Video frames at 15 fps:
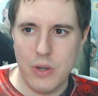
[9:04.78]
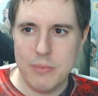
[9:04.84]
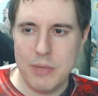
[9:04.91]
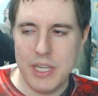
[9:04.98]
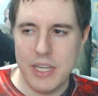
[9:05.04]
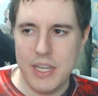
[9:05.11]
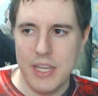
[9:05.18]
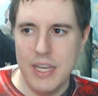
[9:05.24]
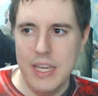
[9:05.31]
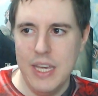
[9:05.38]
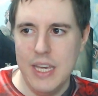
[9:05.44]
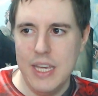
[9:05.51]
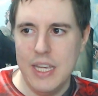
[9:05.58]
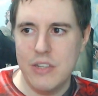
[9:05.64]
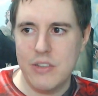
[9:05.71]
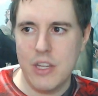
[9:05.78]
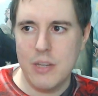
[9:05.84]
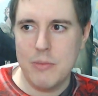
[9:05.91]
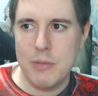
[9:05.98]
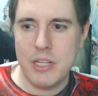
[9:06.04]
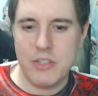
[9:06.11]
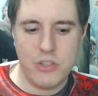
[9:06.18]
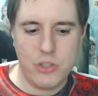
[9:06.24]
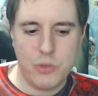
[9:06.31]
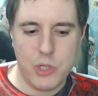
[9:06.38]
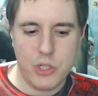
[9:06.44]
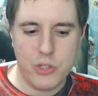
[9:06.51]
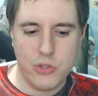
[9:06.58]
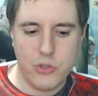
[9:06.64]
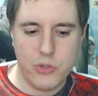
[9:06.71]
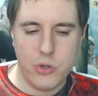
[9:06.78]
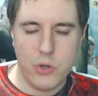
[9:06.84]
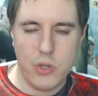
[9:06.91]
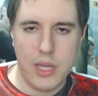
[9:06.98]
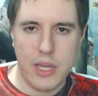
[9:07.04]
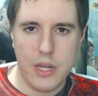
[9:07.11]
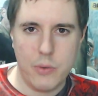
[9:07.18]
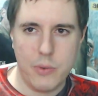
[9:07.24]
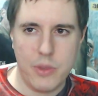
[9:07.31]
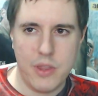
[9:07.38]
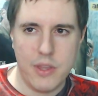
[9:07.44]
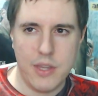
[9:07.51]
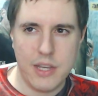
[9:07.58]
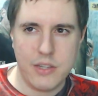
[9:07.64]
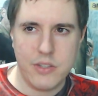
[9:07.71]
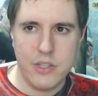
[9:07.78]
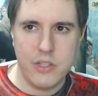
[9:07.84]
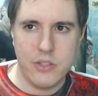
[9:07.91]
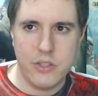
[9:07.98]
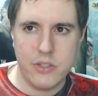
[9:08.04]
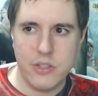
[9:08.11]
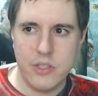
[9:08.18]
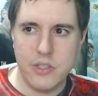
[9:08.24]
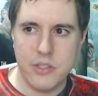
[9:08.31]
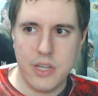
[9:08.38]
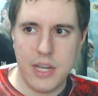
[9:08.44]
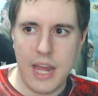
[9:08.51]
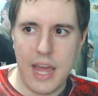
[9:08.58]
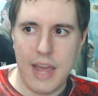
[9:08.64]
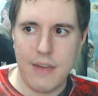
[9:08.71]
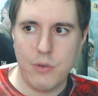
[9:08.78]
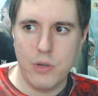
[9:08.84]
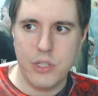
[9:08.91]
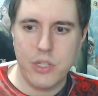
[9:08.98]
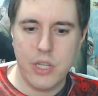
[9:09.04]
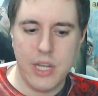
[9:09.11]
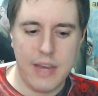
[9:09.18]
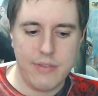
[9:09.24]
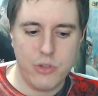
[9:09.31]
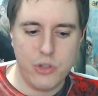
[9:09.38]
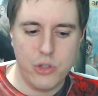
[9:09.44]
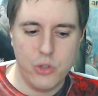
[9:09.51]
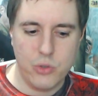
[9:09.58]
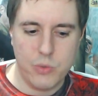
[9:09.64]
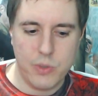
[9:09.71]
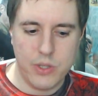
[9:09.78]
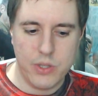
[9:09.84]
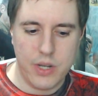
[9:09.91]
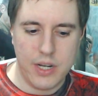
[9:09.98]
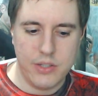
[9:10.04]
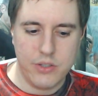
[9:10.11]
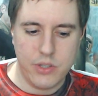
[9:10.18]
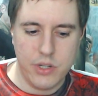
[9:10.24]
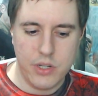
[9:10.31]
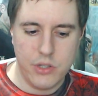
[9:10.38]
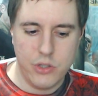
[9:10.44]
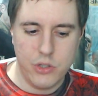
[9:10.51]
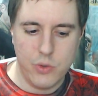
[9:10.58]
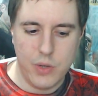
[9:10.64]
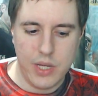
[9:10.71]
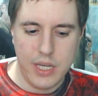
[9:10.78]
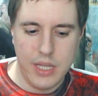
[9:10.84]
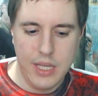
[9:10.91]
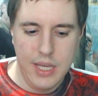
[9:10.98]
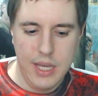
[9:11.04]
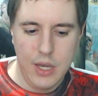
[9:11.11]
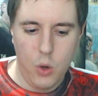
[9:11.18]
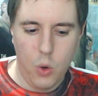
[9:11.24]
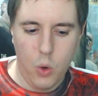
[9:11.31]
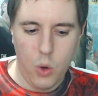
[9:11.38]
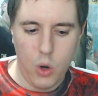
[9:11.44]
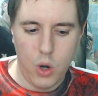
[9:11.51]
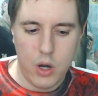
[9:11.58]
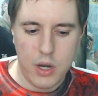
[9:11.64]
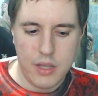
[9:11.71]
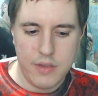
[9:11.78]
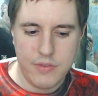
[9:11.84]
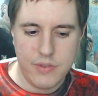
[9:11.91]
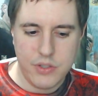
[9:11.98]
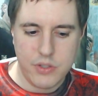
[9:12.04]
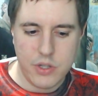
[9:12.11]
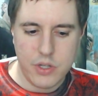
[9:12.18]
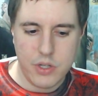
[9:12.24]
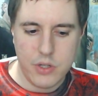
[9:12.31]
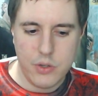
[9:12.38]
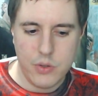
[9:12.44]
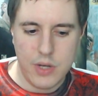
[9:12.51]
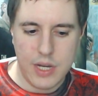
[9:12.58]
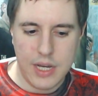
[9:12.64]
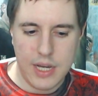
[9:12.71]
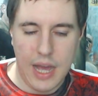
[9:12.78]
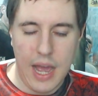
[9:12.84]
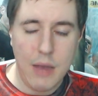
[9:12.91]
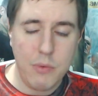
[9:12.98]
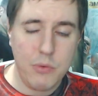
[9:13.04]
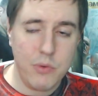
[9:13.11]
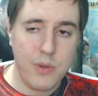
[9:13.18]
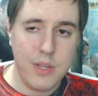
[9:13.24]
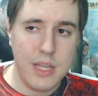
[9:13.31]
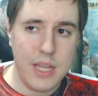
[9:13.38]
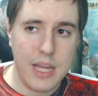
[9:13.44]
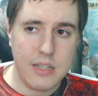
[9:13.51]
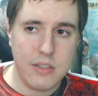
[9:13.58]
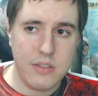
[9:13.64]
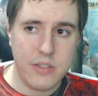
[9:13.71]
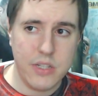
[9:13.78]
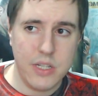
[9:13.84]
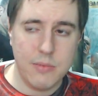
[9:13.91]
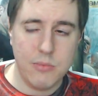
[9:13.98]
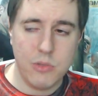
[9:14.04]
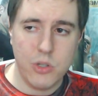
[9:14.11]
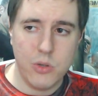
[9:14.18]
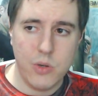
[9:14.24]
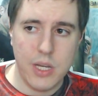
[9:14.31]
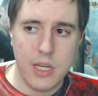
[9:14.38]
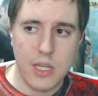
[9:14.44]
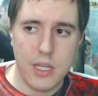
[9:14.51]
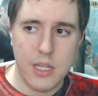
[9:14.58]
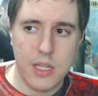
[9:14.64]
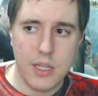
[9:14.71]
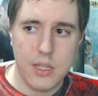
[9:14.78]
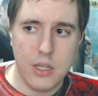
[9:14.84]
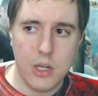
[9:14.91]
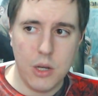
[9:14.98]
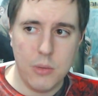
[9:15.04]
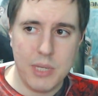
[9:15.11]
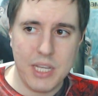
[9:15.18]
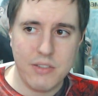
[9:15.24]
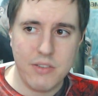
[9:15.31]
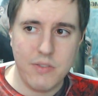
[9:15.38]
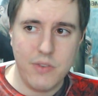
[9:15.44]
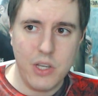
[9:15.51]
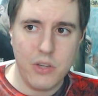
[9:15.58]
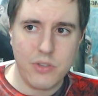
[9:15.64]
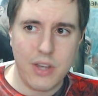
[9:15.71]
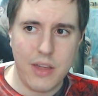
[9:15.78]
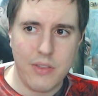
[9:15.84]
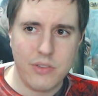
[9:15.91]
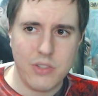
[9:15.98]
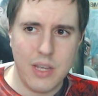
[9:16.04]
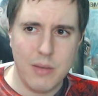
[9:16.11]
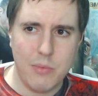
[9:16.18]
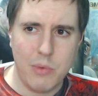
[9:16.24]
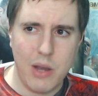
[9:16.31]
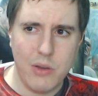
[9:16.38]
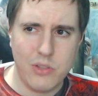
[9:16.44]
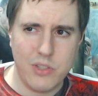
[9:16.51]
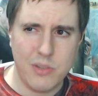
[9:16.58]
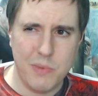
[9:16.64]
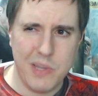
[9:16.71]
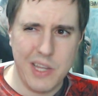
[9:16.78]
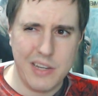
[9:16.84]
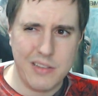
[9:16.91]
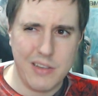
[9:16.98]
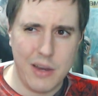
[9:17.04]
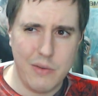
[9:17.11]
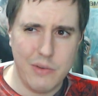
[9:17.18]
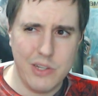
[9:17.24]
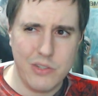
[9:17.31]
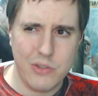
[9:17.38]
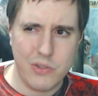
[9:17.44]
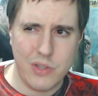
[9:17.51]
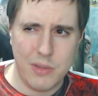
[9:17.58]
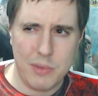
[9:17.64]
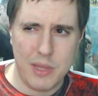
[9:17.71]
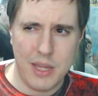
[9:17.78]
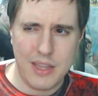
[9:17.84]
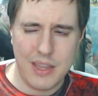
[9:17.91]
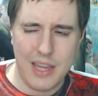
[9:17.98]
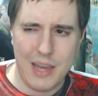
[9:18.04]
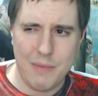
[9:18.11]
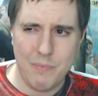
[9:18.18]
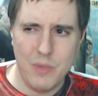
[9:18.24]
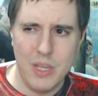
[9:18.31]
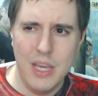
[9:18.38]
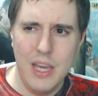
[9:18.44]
I mean, he's going to be in a situation sooner or later within the next season to season and a half where he's going to have to choose whether or not he's going to do it. Or if he's going to, I would really like to see him do it, you know, because if he goes down the same route as someone like Tyrese or something like that,